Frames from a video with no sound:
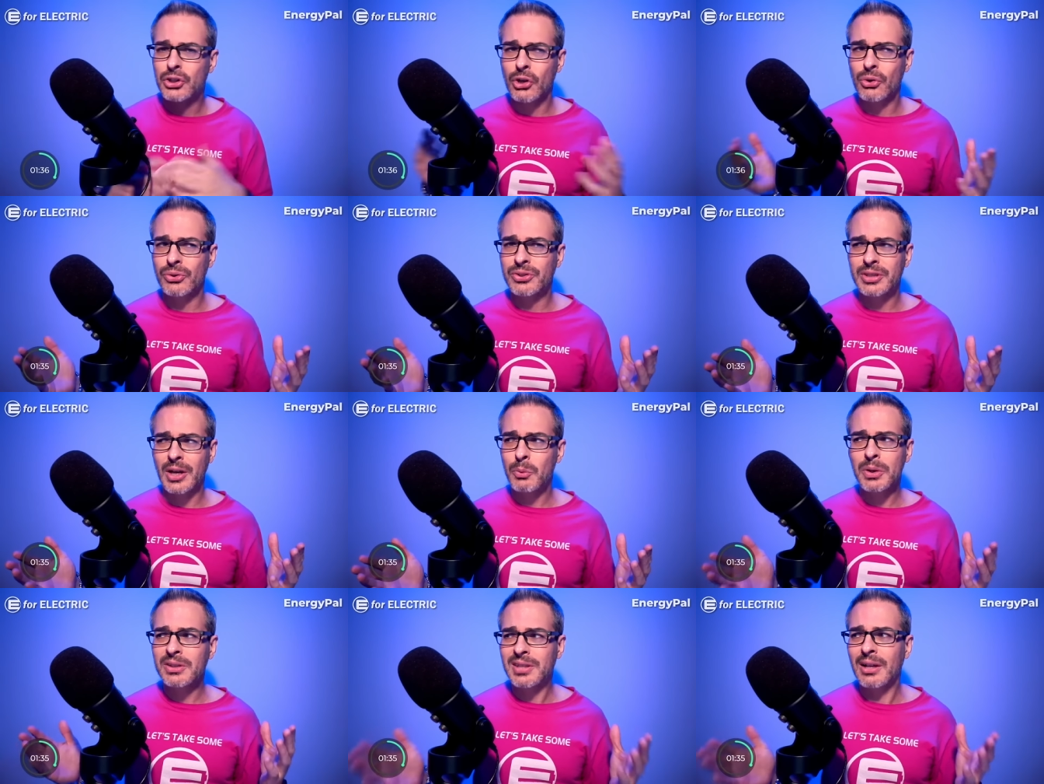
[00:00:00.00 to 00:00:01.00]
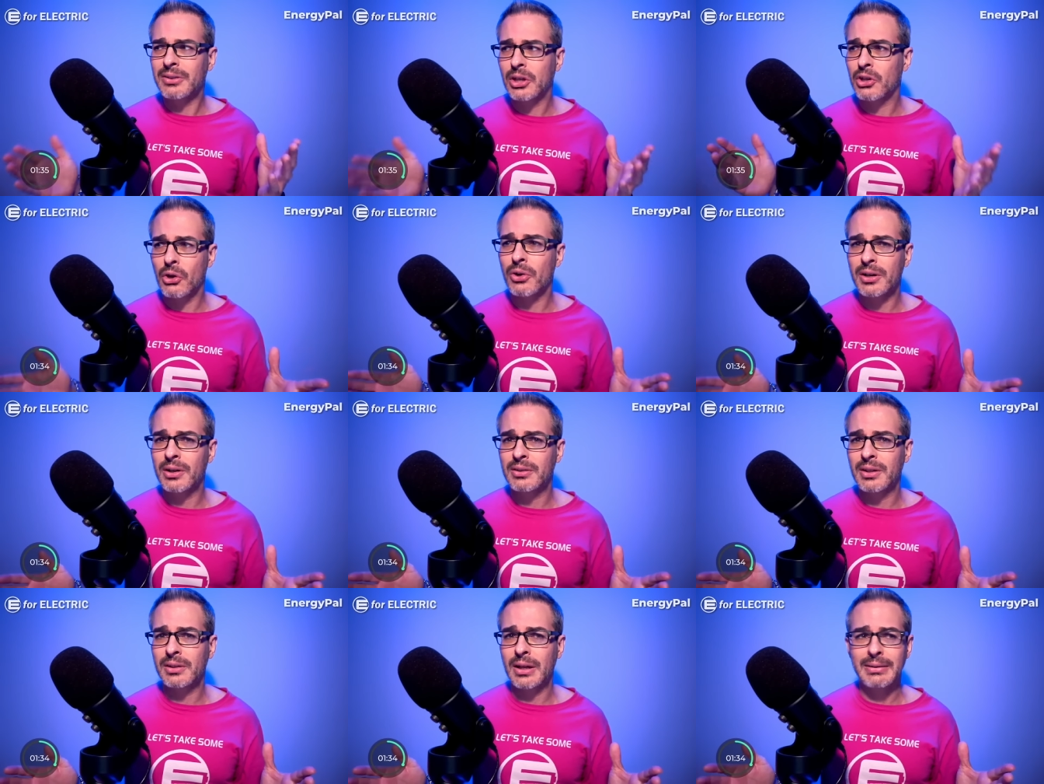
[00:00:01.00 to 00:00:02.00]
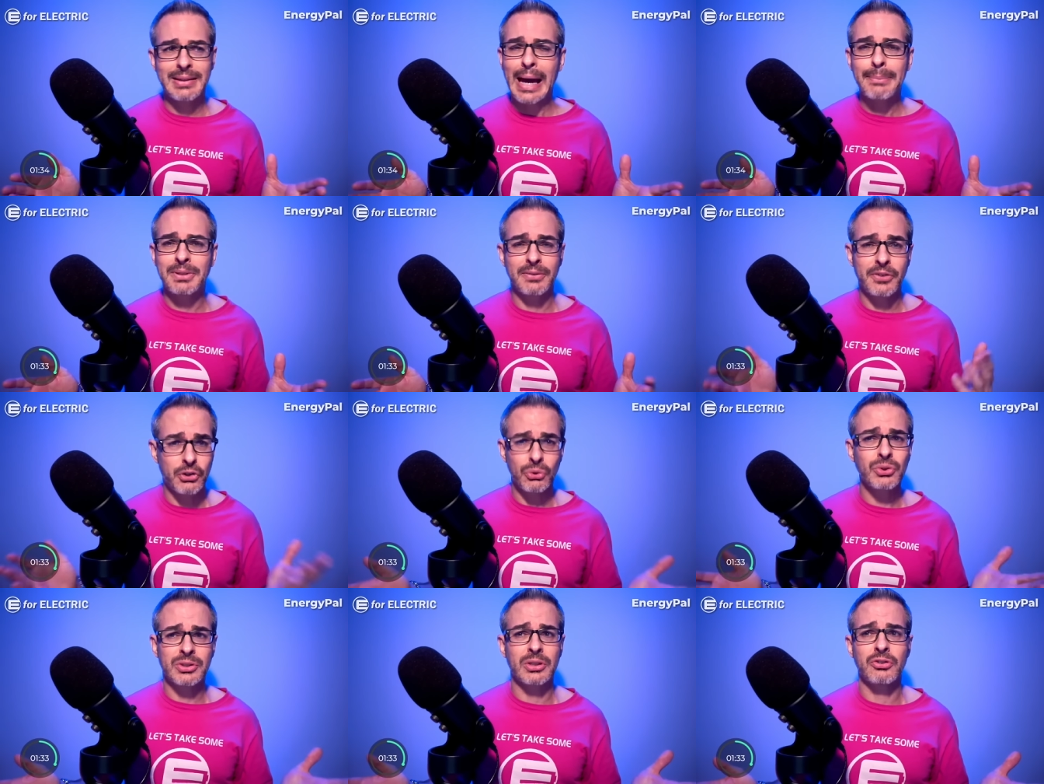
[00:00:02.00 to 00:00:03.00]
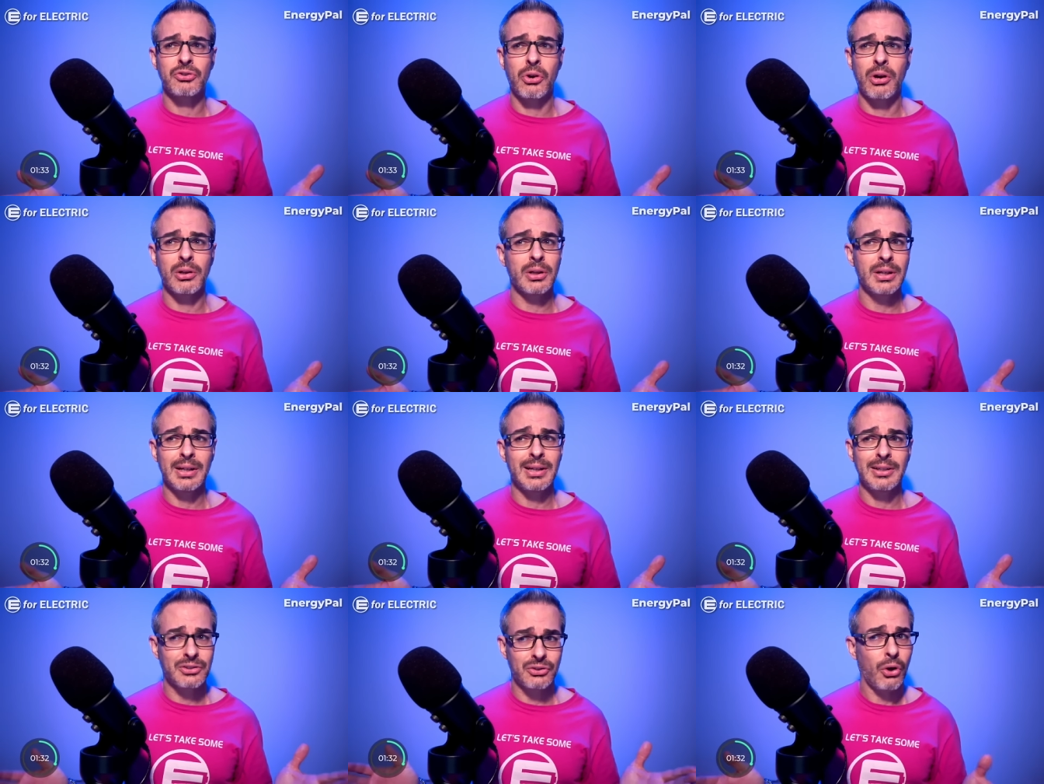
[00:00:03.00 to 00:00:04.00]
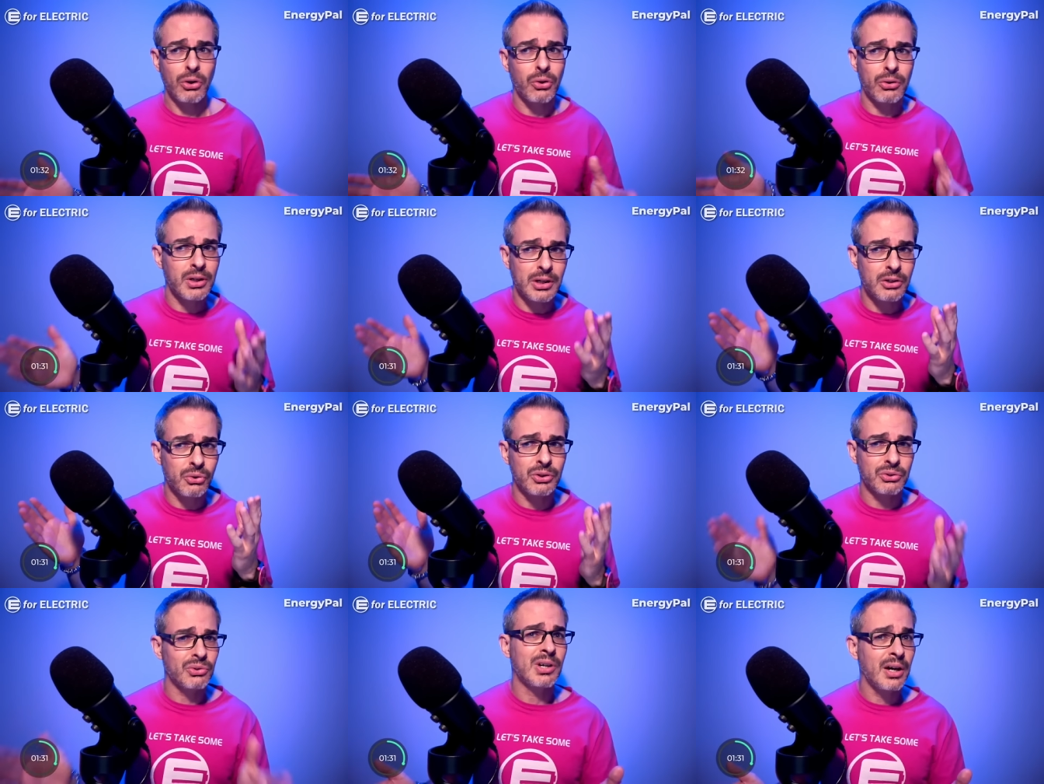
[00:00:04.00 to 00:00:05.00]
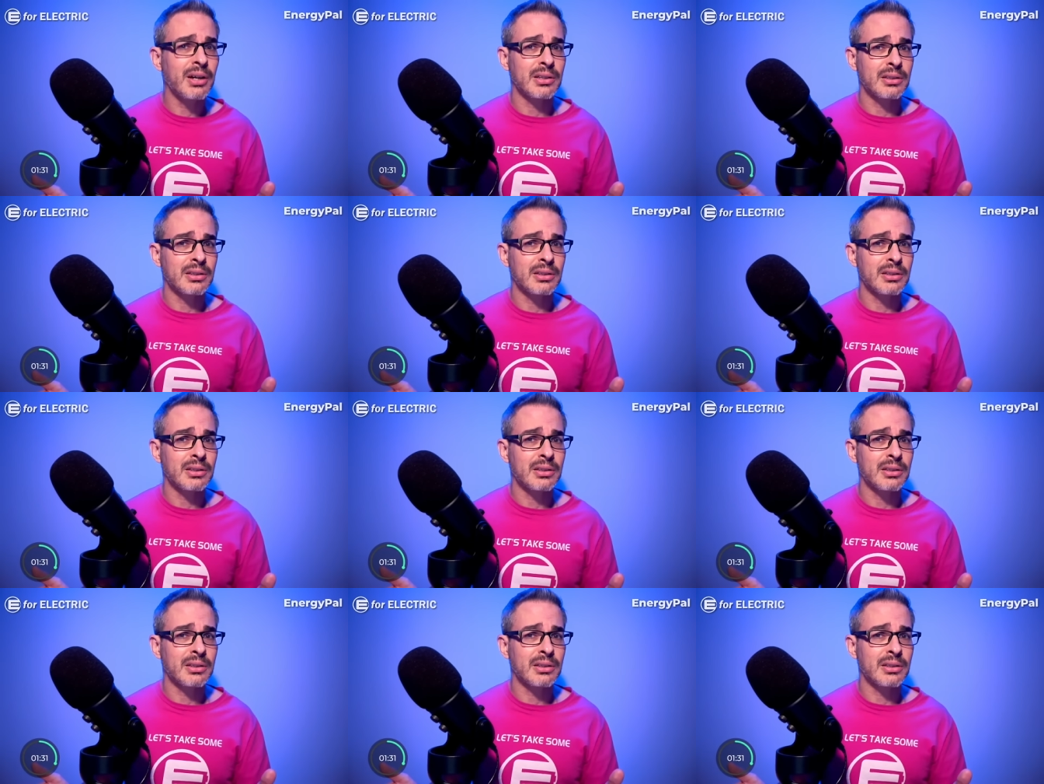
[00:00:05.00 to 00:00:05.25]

So someone tell Toyota that adaptive cruise control is no longer going to cut